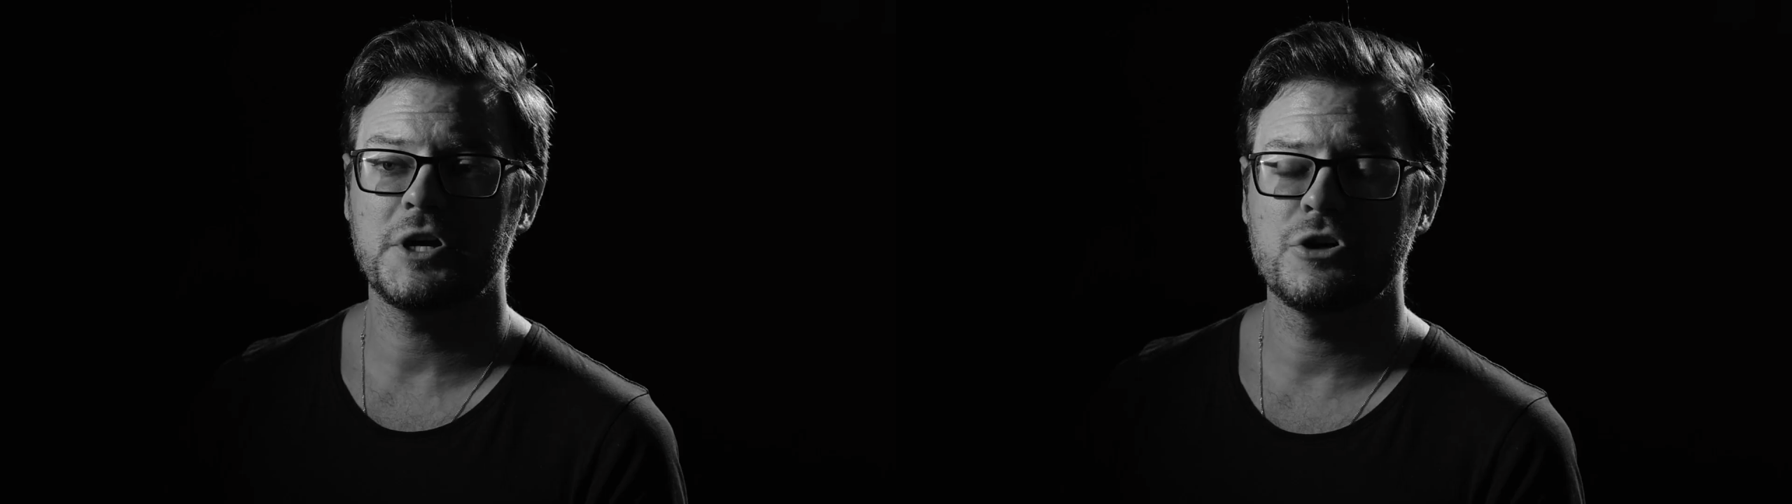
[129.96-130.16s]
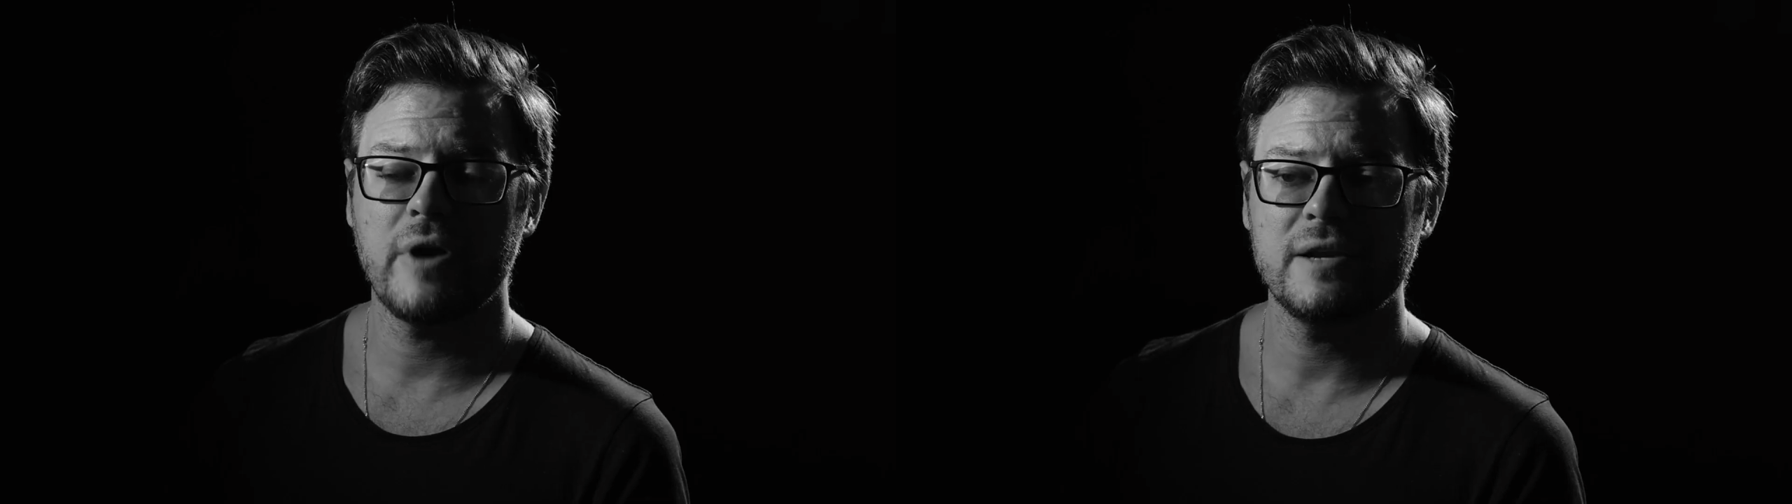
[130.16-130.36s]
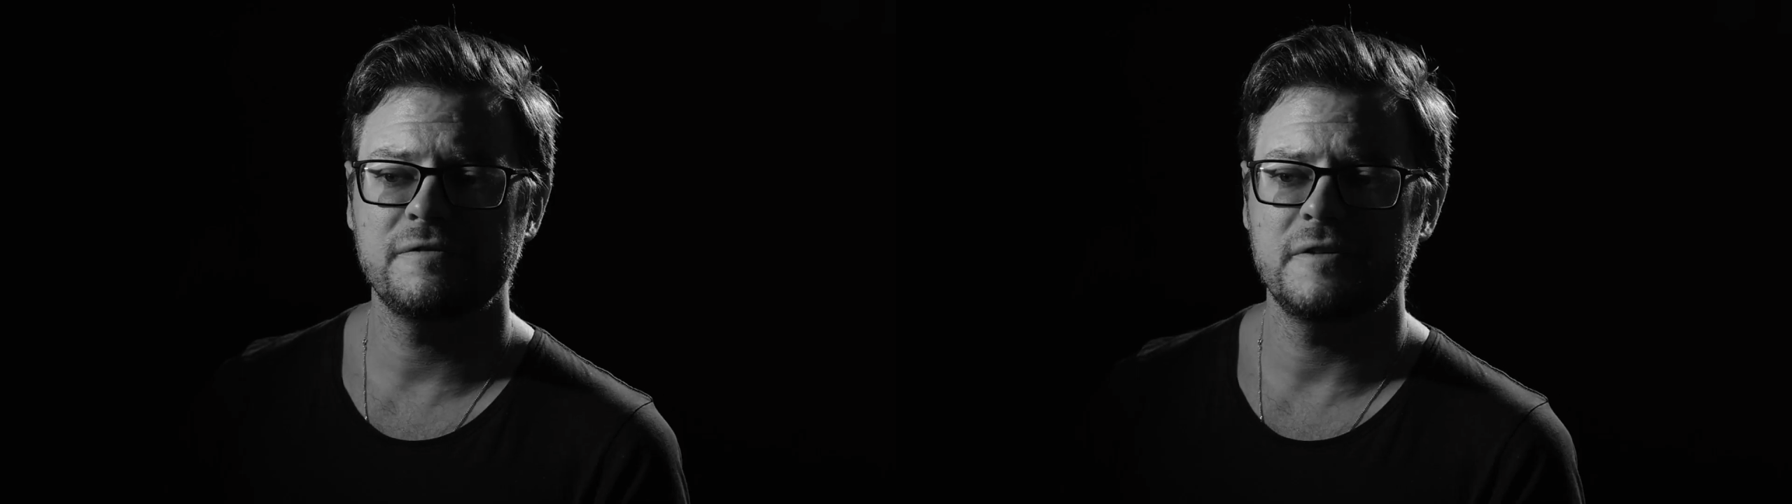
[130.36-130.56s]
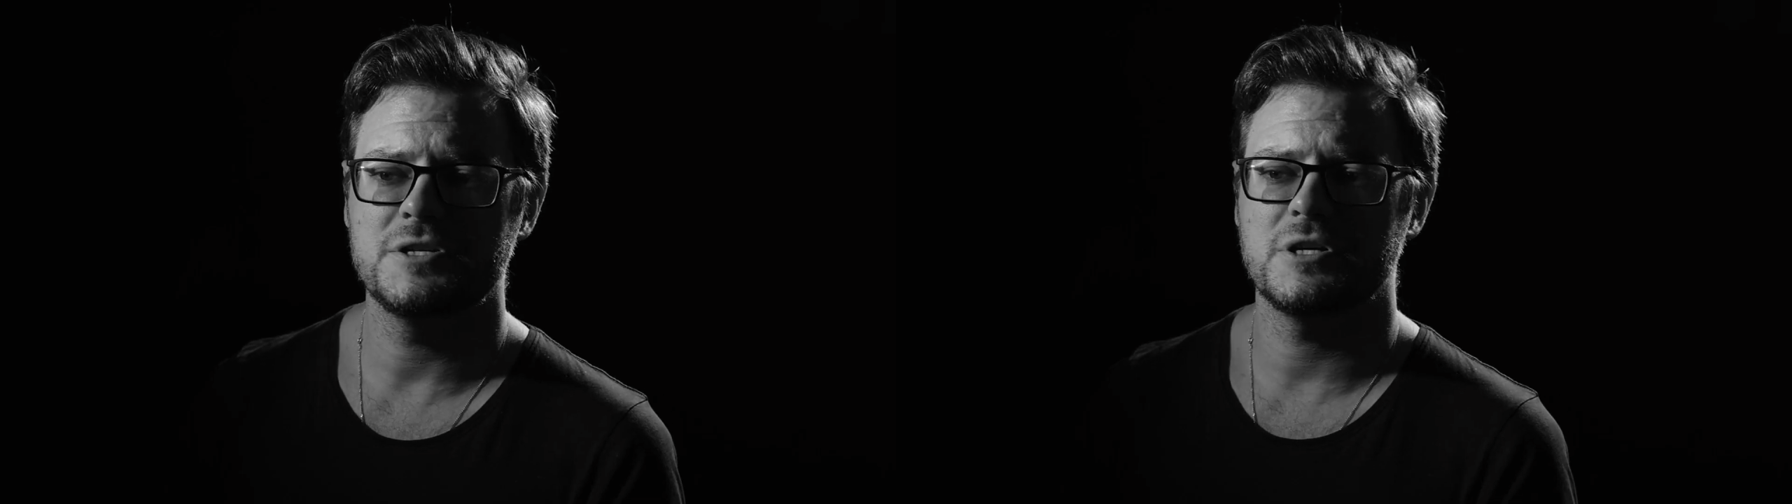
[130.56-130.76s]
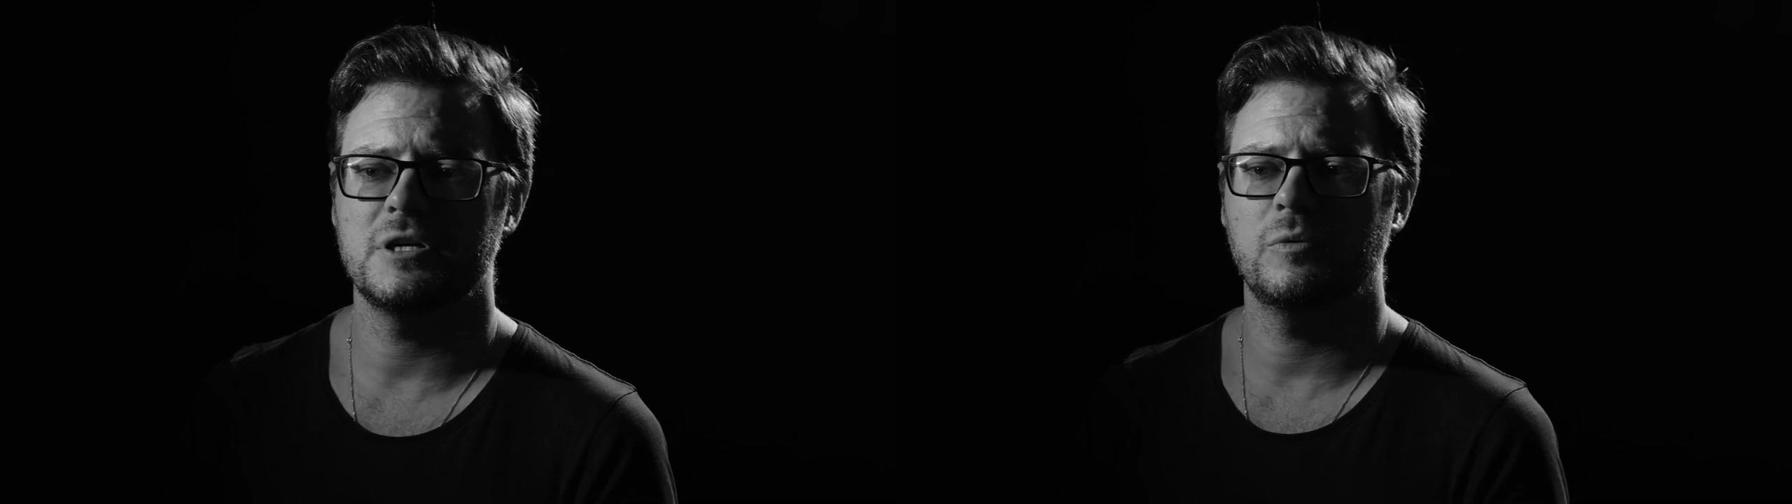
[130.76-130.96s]
great
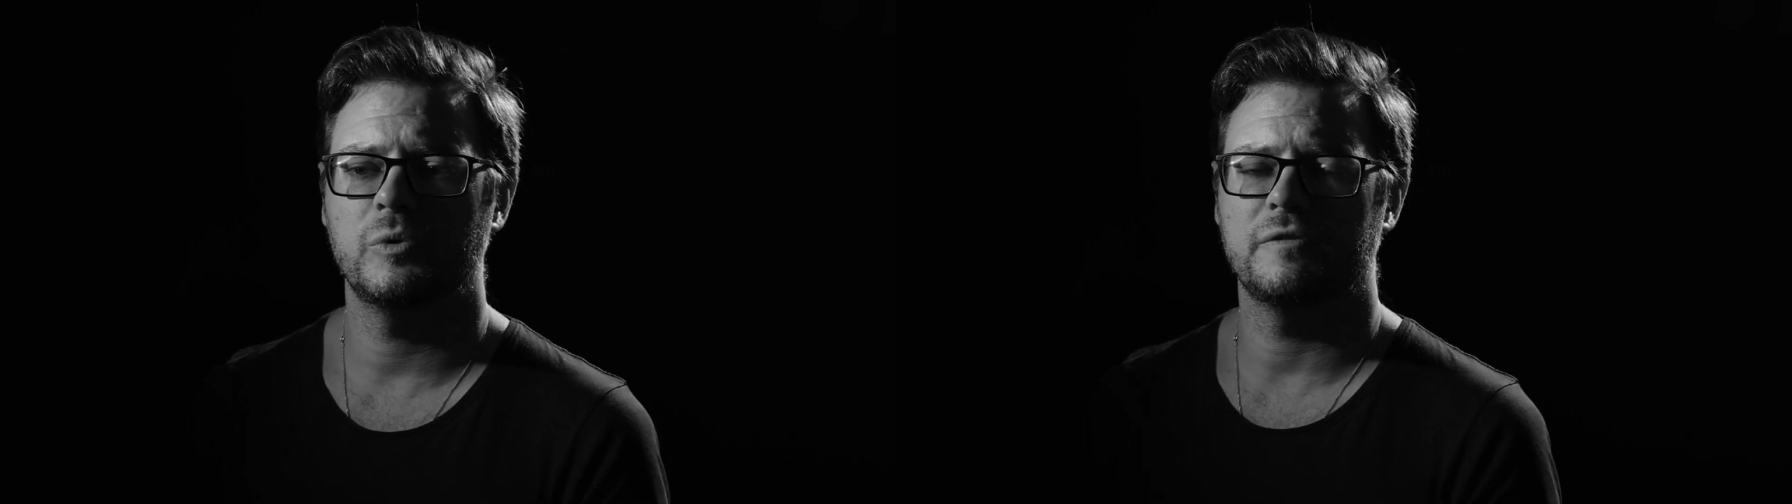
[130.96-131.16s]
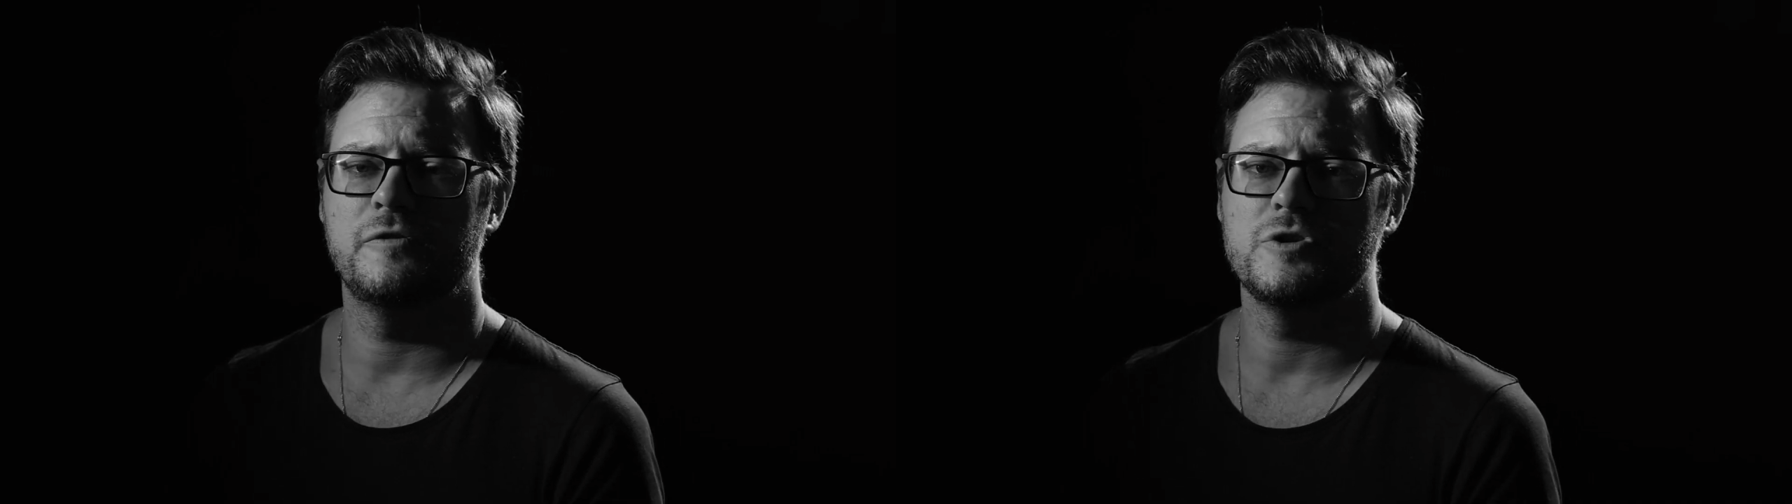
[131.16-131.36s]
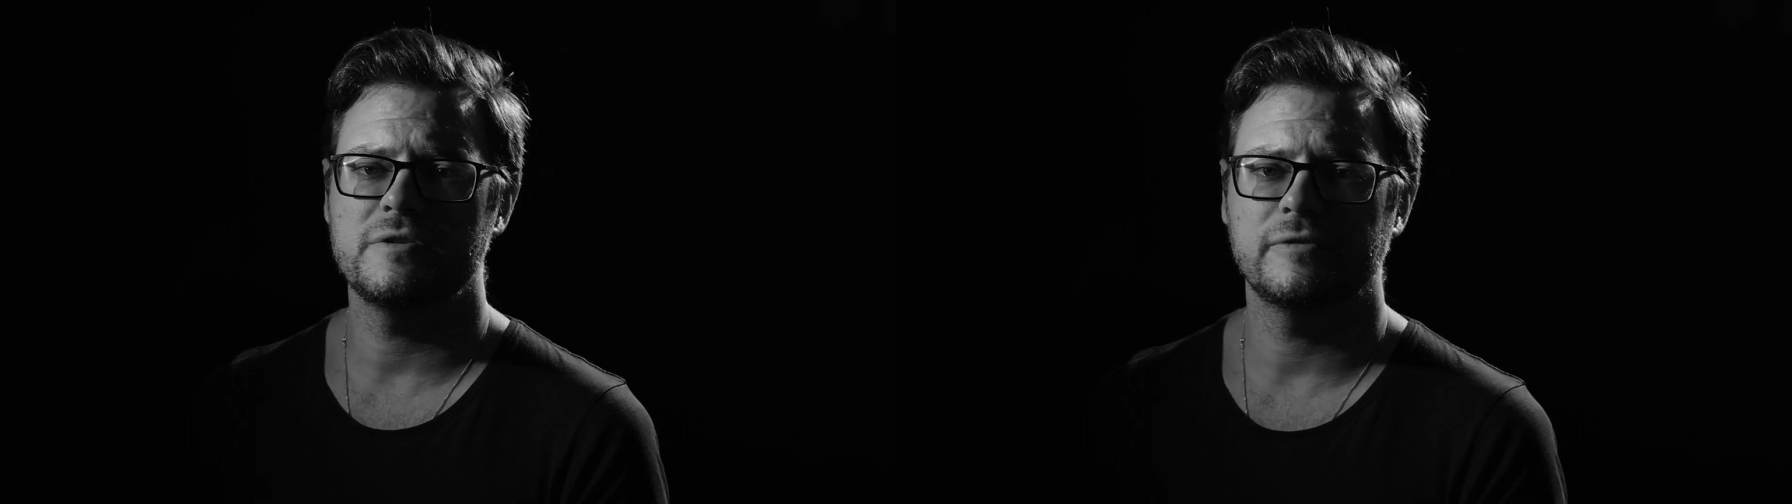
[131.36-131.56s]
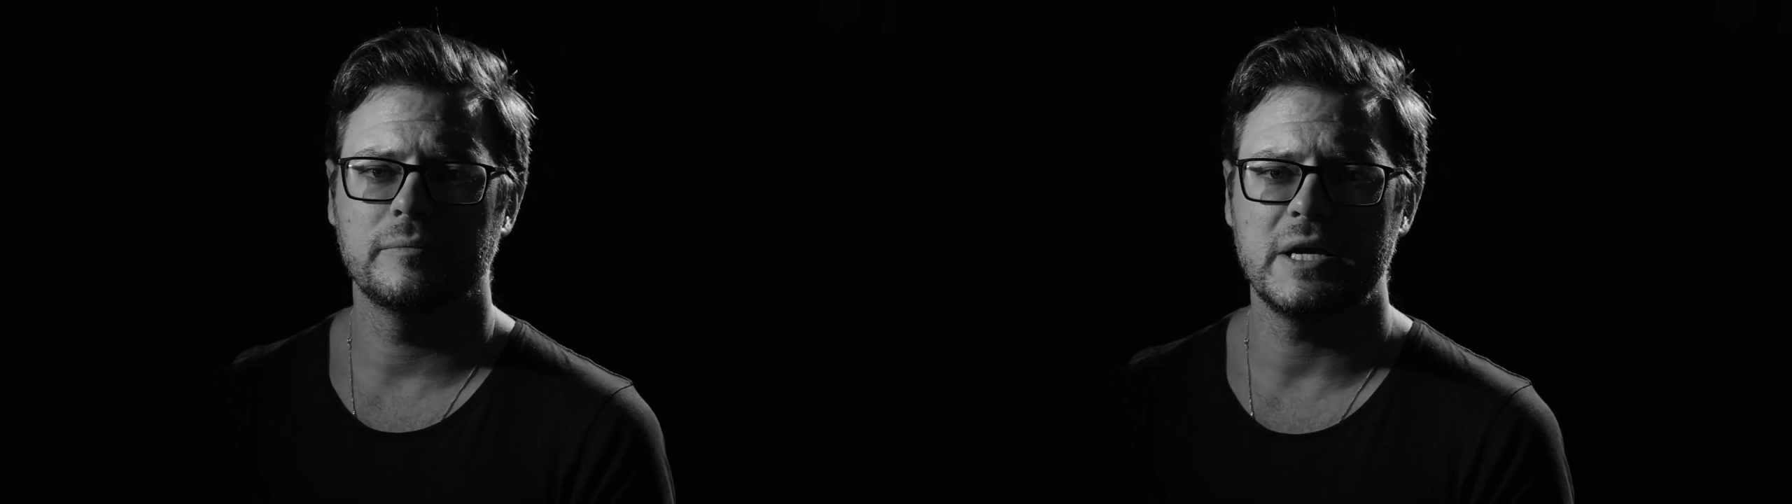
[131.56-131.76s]
feature with the Fujifilm